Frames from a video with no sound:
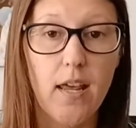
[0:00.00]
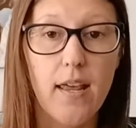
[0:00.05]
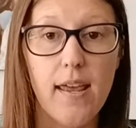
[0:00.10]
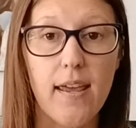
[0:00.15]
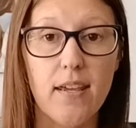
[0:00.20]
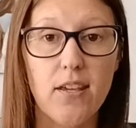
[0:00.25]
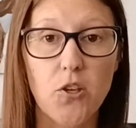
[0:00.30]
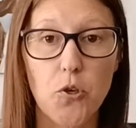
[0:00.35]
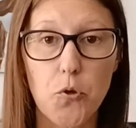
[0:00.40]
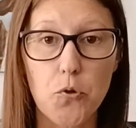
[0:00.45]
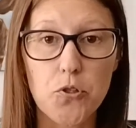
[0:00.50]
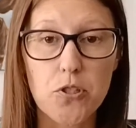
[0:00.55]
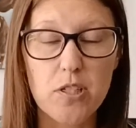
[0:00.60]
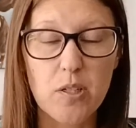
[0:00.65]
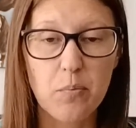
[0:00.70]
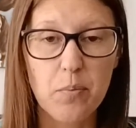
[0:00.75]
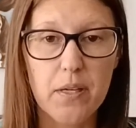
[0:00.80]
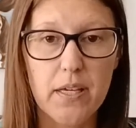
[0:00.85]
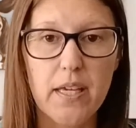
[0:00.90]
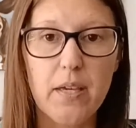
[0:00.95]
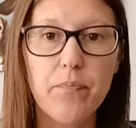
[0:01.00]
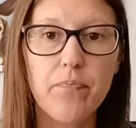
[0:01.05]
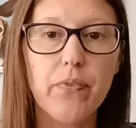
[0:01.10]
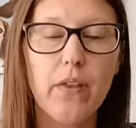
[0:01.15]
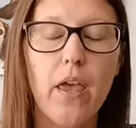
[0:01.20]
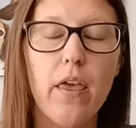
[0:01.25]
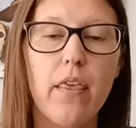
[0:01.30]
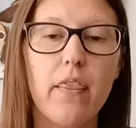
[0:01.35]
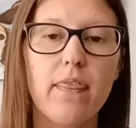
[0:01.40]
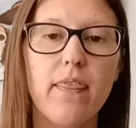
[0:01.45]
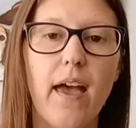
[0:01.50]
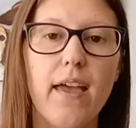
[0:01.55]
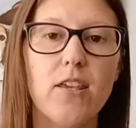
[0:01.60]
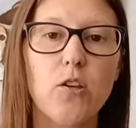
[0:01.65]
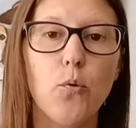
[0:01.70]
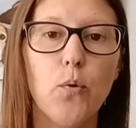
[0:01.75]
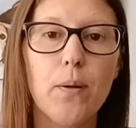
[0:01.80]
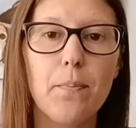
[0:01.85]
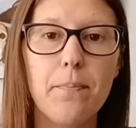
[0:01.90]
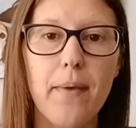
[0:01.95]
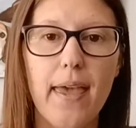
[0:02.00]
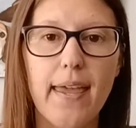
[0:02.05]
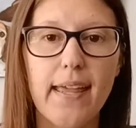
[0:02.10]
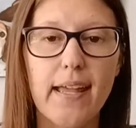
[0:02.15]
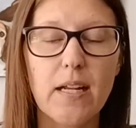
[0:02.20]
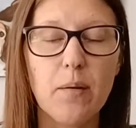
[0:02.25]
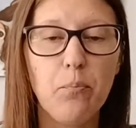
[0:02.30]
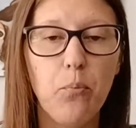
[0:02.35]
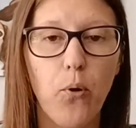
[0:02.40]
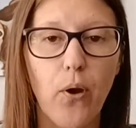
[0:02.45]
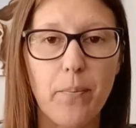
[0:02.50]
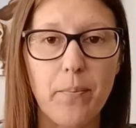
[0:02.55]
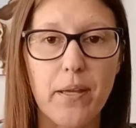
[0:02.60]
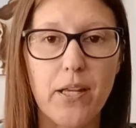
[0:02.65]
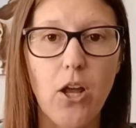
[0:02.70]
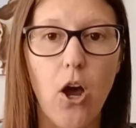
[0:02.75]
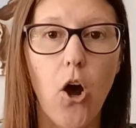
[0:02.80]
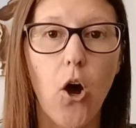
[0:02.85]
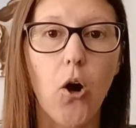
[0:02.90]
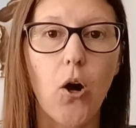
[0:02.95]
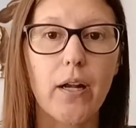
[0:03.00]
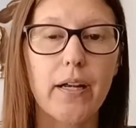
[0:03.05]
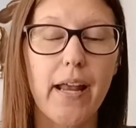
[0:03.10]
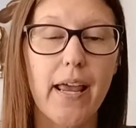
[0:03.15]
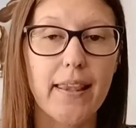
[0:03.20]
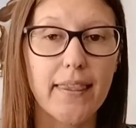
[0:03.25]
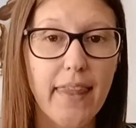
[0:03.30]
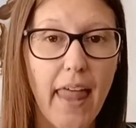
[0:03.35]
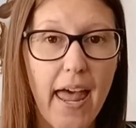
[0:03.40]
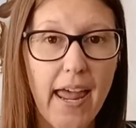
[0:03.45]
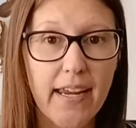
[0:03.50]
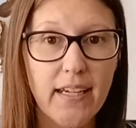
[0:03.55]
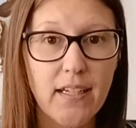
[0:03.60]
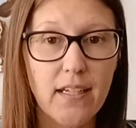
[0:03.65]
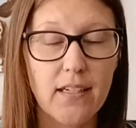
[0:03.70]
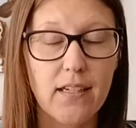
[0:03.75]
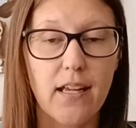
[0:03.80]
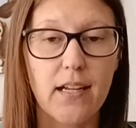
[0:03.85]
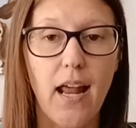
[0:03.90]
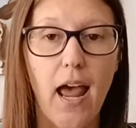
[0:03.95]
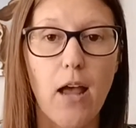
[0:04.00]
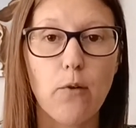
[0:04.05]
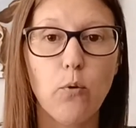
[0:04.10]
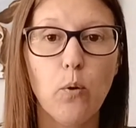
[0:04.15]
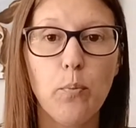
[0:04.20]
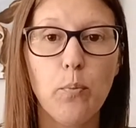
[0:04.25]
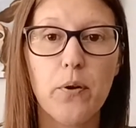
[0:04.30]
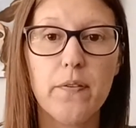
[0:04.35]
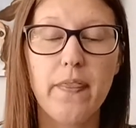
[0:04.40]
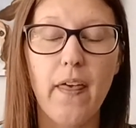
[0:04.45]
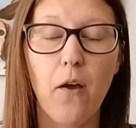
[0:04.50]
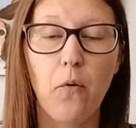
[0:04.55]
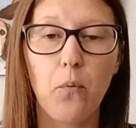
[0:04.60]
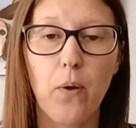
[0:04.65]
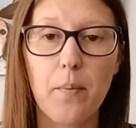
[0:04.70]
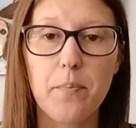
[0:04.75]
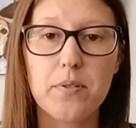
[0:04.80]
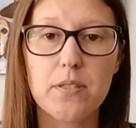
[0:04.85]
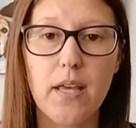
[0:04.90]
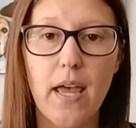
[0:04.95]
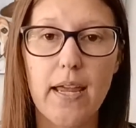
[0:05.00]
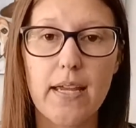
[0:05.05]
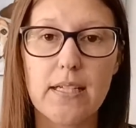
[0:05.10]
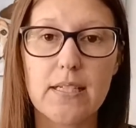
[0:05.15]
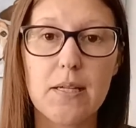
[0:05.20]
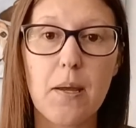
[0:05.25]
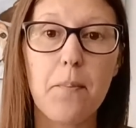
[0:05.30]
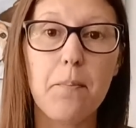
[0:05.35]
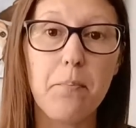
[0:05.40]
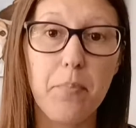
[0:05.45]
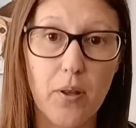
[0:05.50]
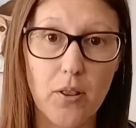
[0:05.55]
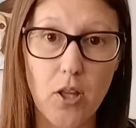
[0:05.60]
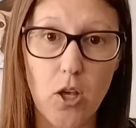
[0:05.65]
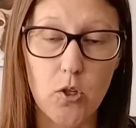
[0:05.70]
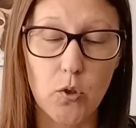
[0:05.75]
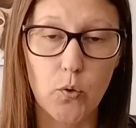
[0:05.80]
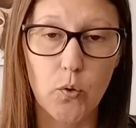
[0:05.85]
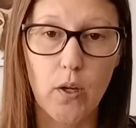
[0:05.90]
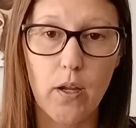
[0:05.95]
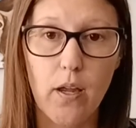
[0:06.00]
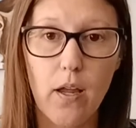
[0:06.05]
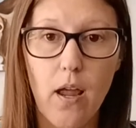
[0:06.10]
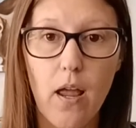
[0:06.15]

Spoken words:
It used to be that you would make an appointment online, and I will put that website below.